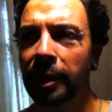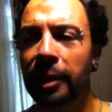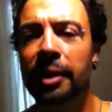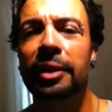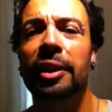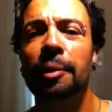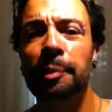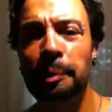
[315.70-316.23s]

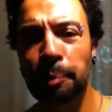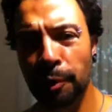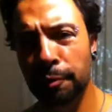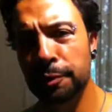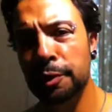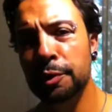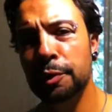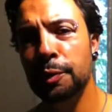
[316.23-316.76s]
can I be
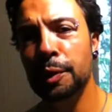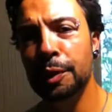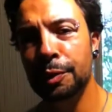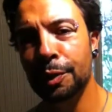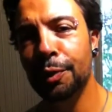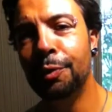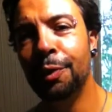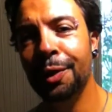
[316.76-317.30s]
bothered to do it
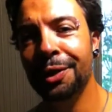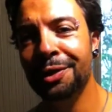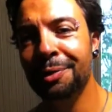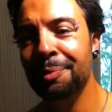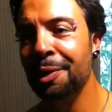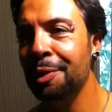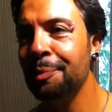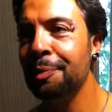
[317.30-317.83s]
right at the
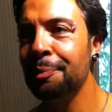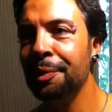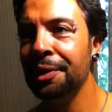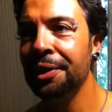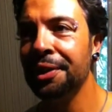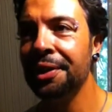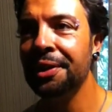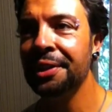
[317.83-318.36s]
moment,
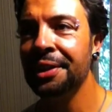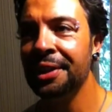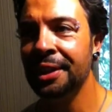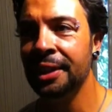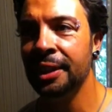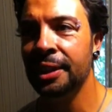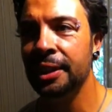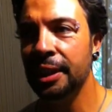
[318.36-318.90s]
but
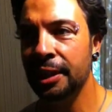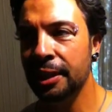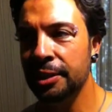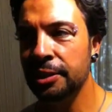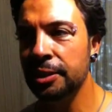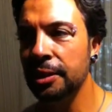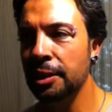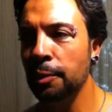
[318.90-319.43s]
yeah,
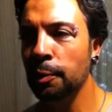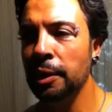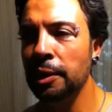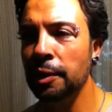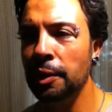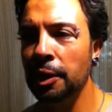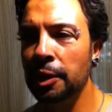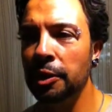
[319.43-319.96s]
that's another way
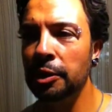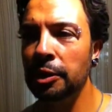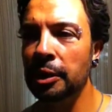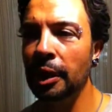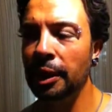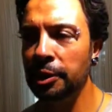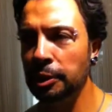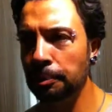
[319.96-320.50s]
that I could
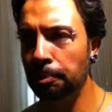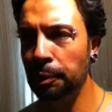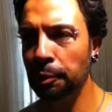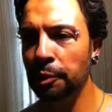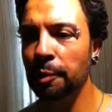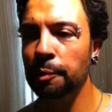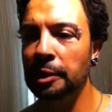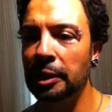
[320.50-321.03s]
actually
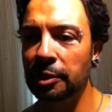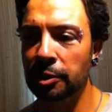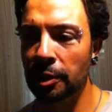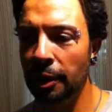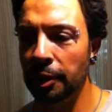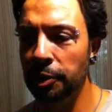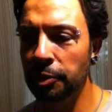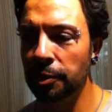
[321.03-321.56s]
build up the
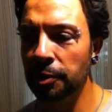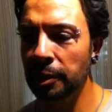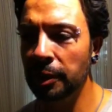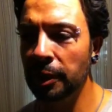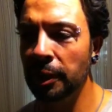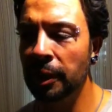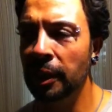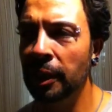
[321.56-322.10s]
insulation on
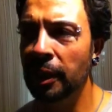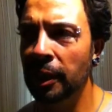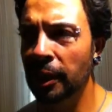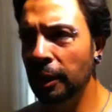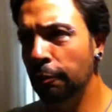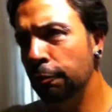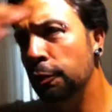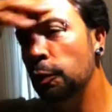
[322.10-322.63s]
there.
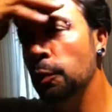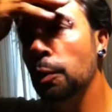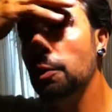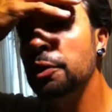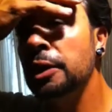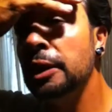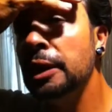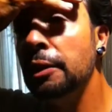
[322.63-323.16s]
If you were
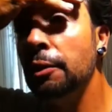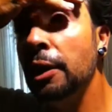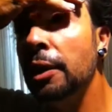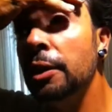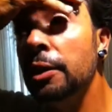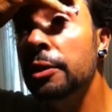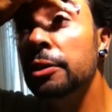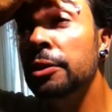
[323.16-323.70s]
looking
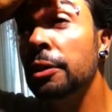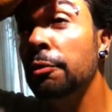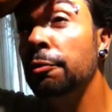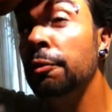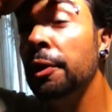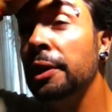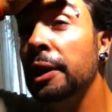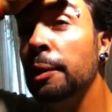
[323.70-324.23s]
to
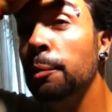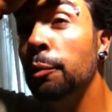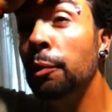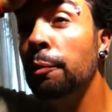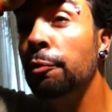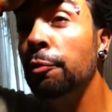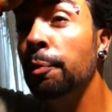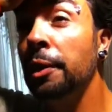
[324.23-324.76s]
find out more
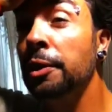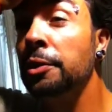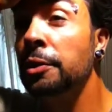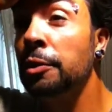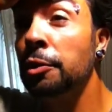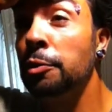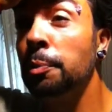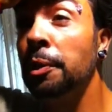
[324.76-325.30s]
information,
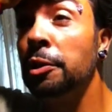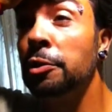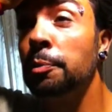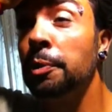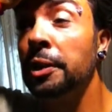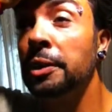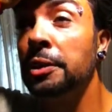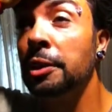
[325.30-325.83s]
because most of
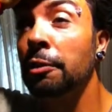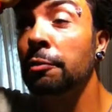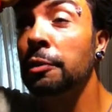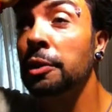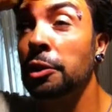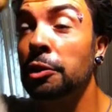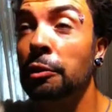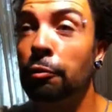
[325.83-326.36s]
my stuff
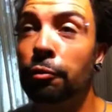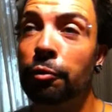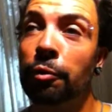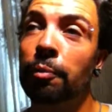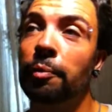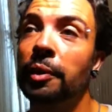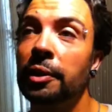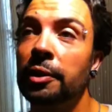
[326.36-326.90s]
is actually
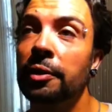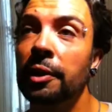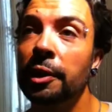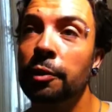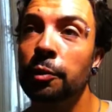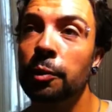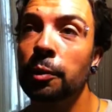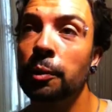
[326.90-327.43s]
from a guy
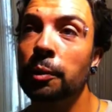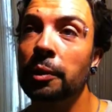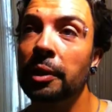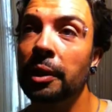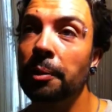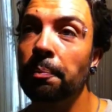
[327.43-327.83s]
called